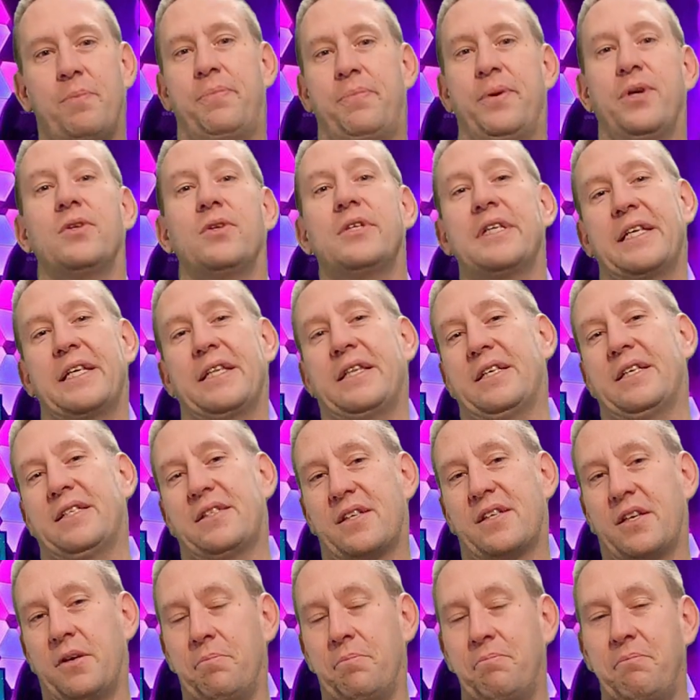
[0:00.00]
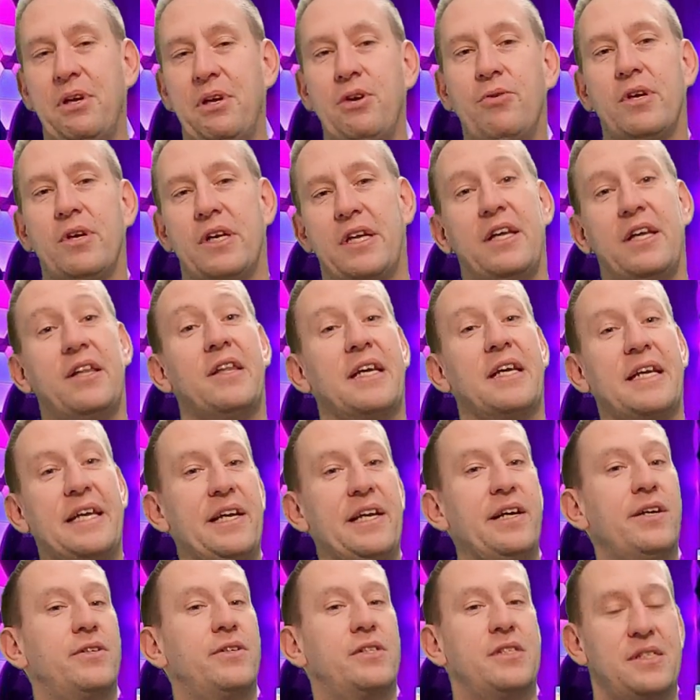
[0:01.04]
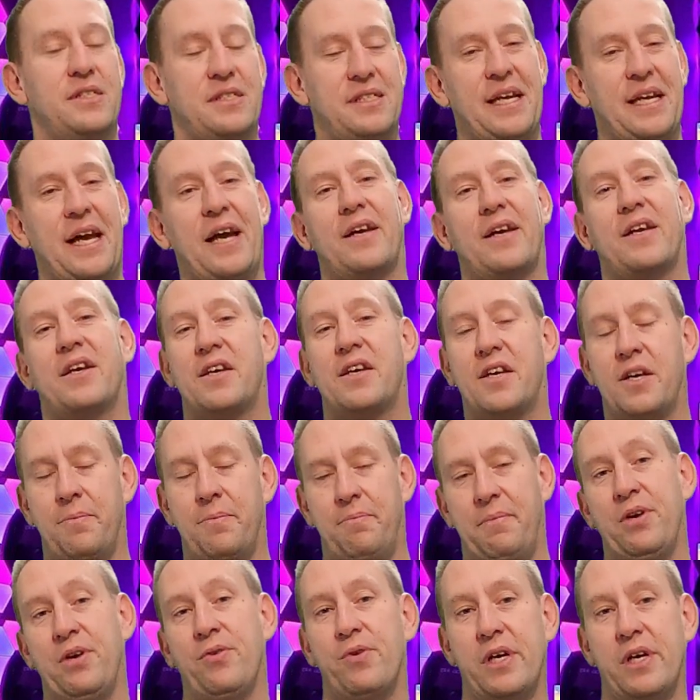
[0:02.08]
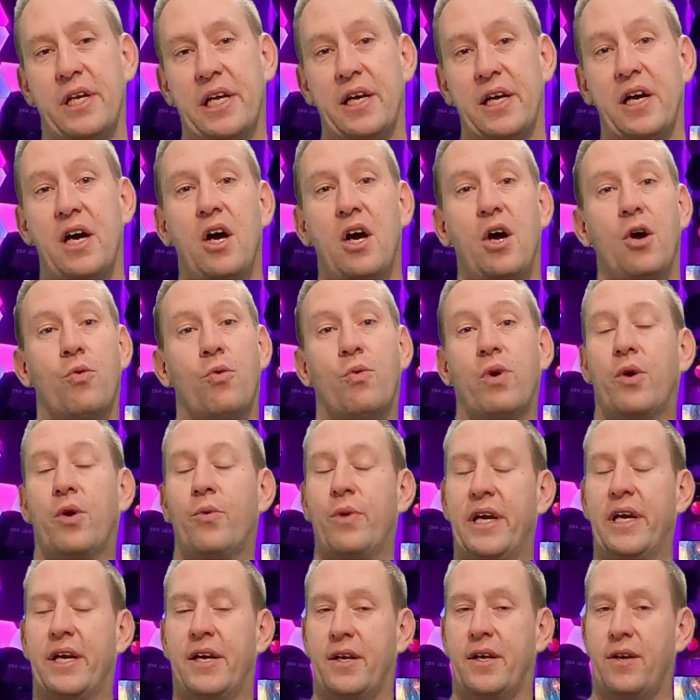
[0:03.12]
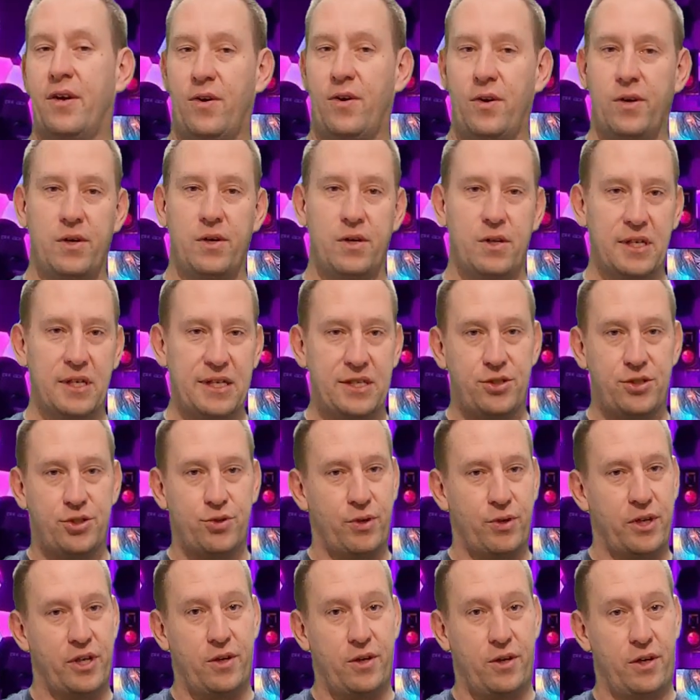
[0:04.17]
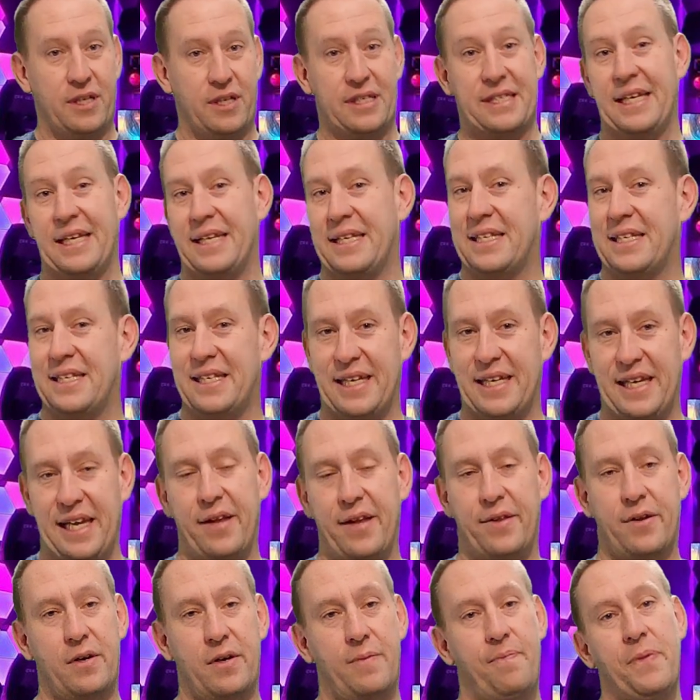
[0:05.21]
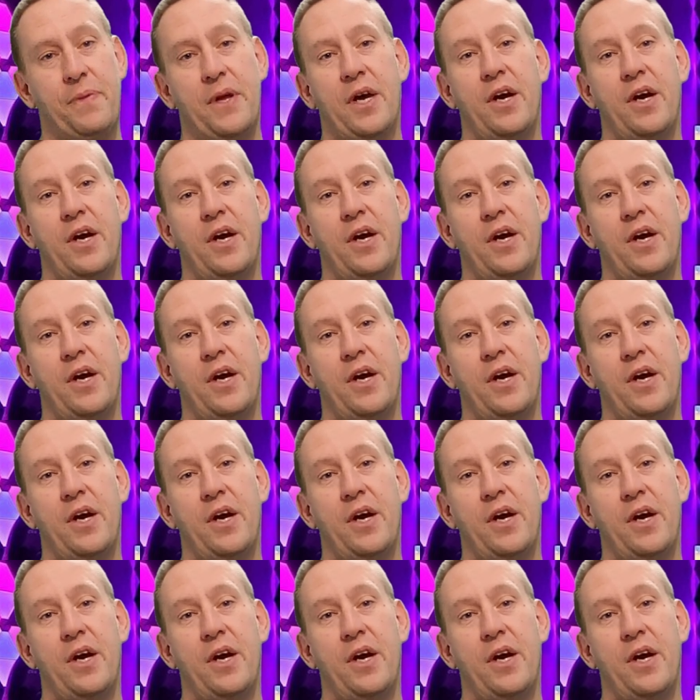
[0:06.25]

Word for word: building this community, the Gears and Tech community, where we can all enjoy content together